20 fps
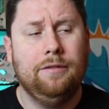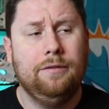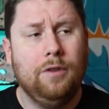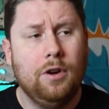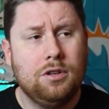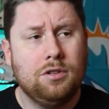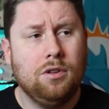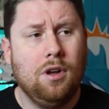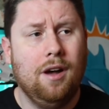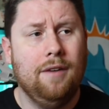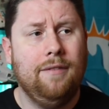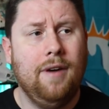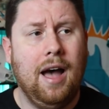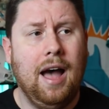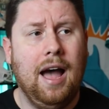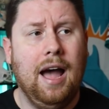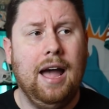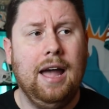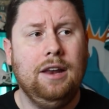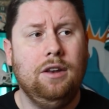First off,
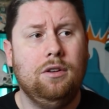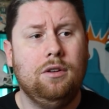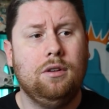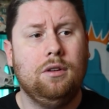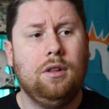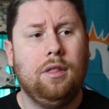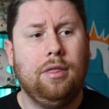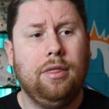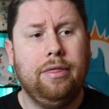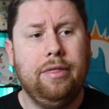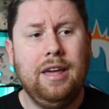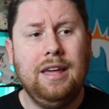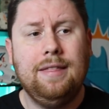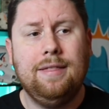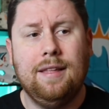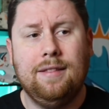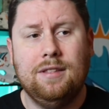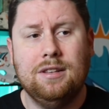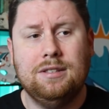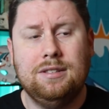I think
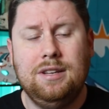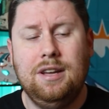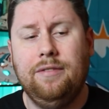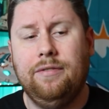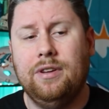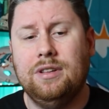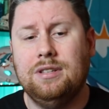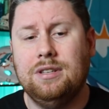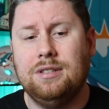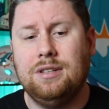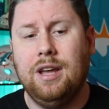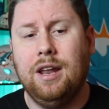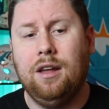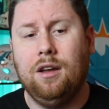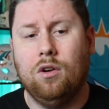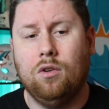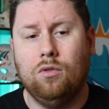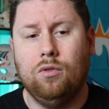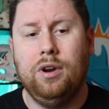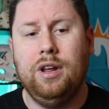that this defense is
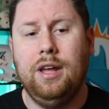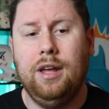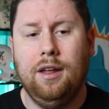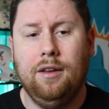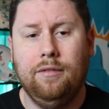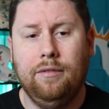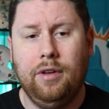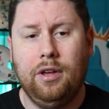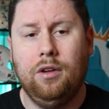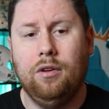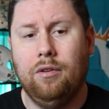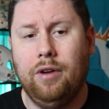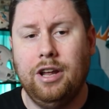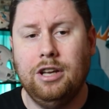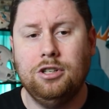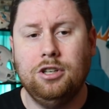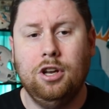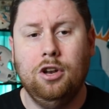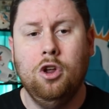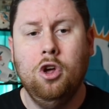getting a
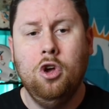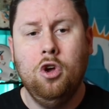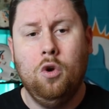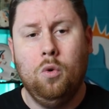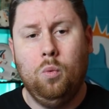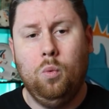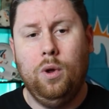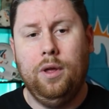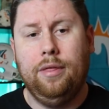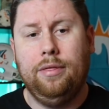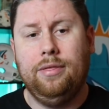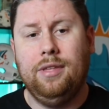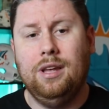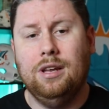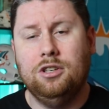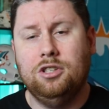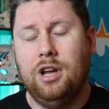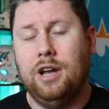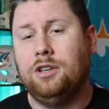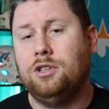reinvigoration with the
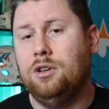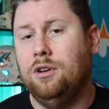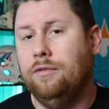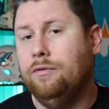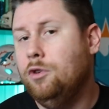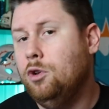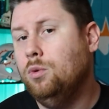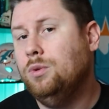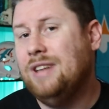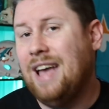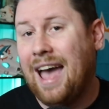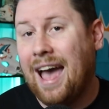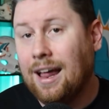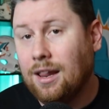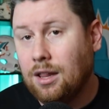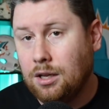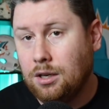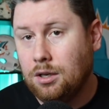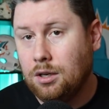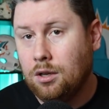injection of new
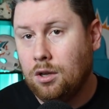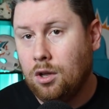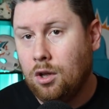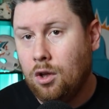talent